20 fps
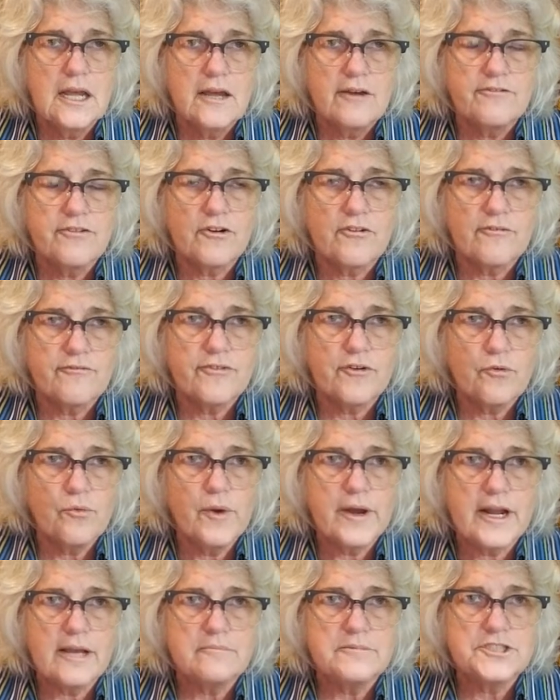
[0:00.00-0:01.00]
For
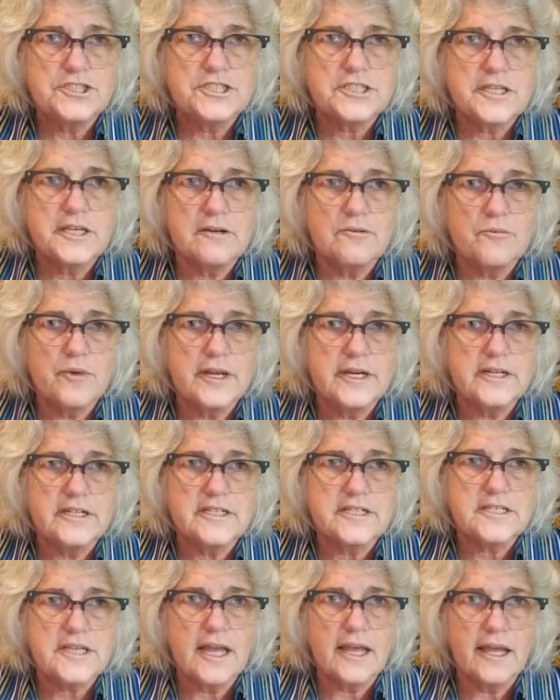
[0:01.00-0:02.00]
what I'm just getting ready to
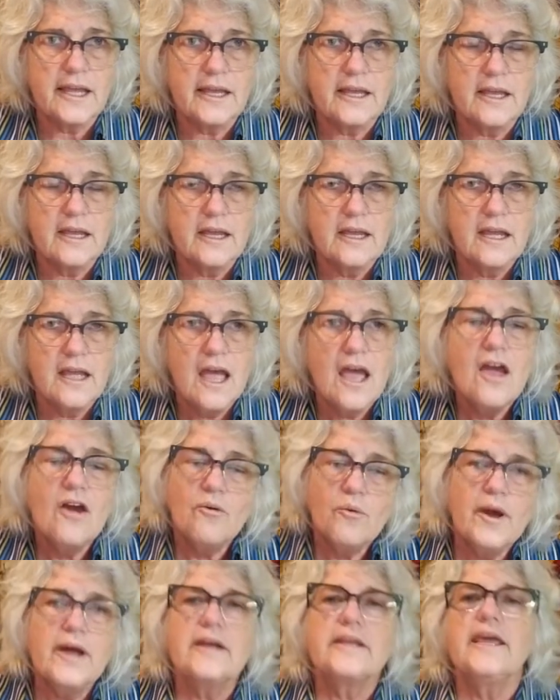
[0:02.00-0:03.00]
say.
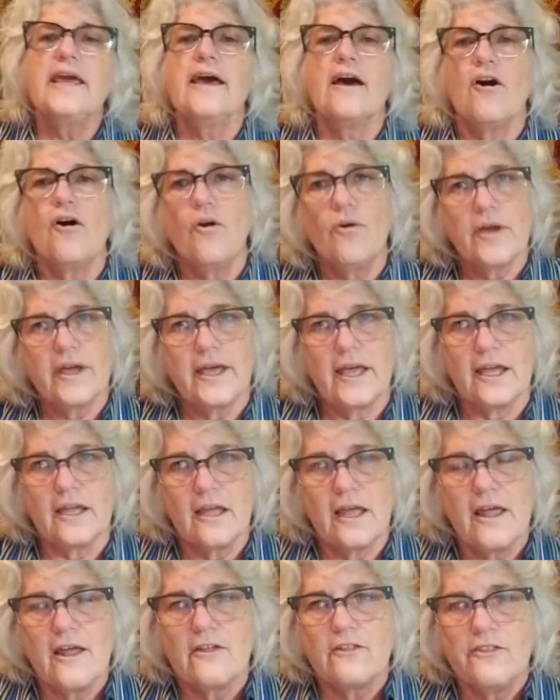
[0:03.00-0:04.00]
Well, yeah, okay.
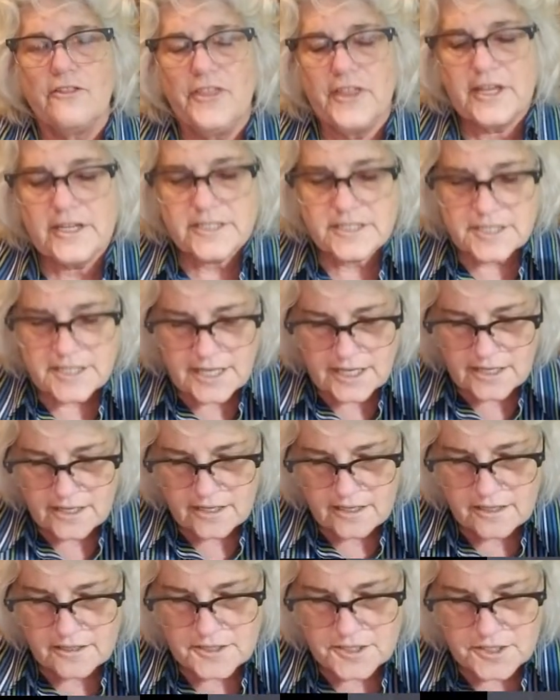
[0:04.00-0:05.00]
This
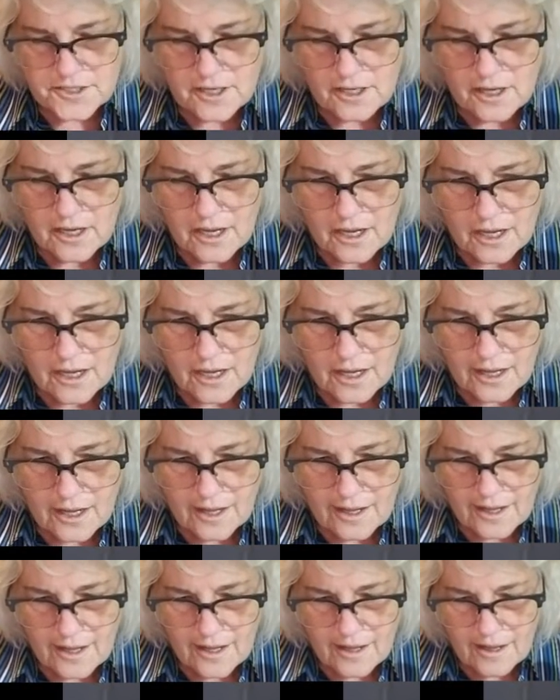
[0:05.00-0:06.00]
is
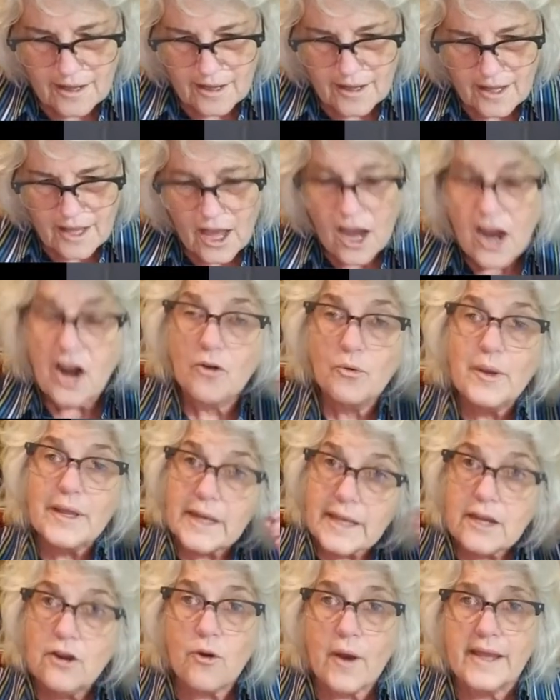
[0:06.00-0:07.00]
a
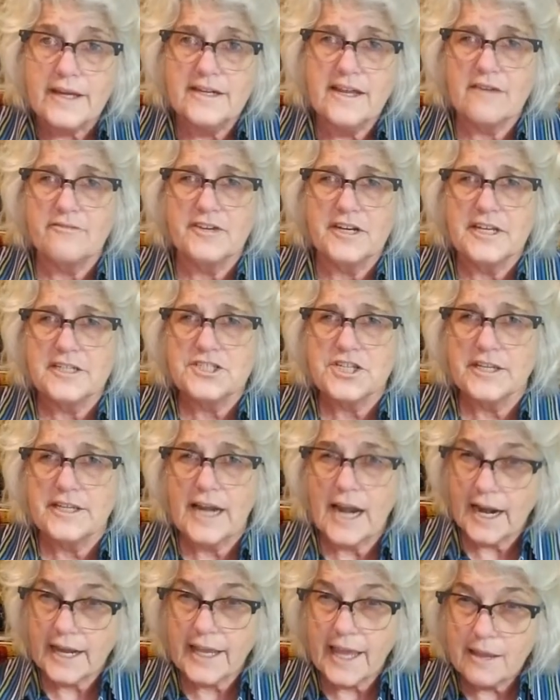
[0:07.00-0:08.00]
really great definition
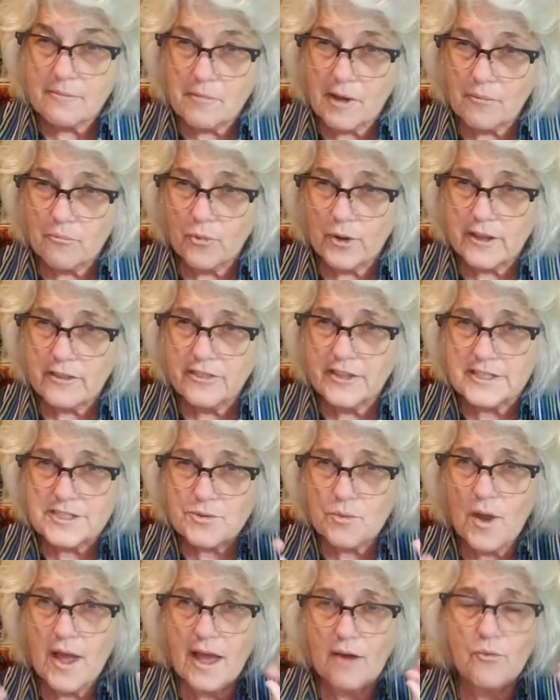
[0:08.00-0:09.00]
that I came up with.
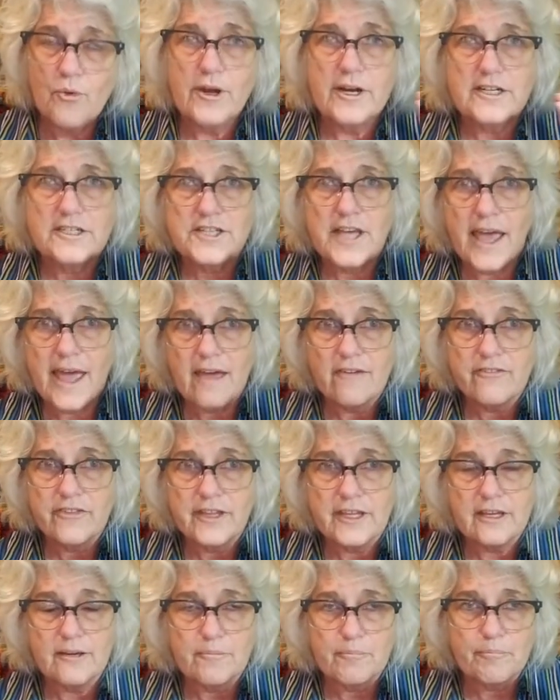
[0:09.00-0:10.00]
That's why I wanted to have
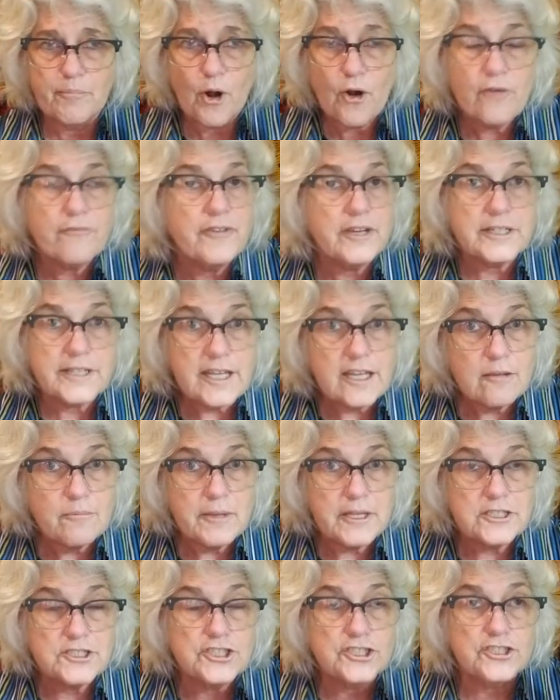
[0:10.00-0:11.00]
the perfect
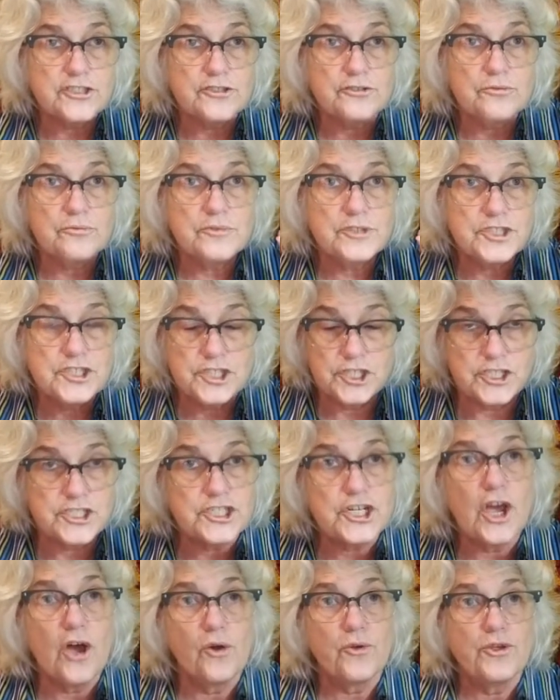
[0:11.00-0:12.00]
image to
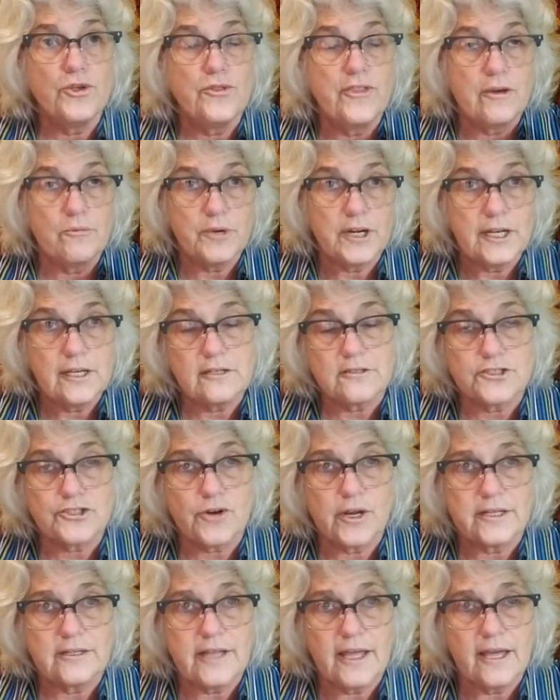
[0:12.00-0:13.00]
show you that would
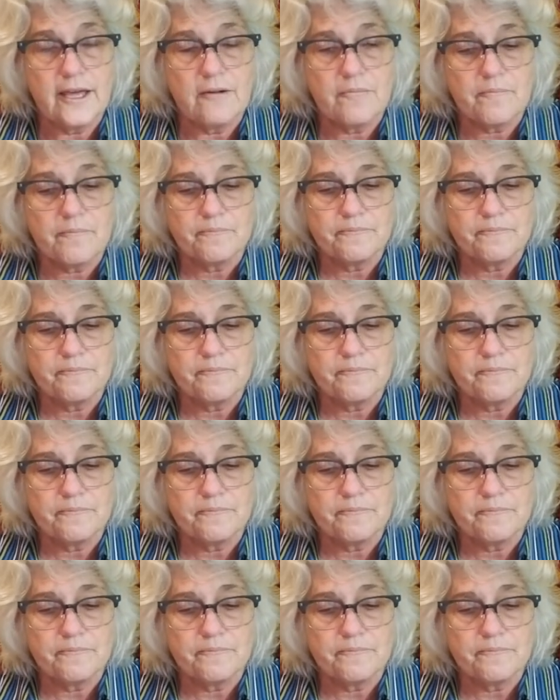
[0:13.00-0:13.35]
illustrate that.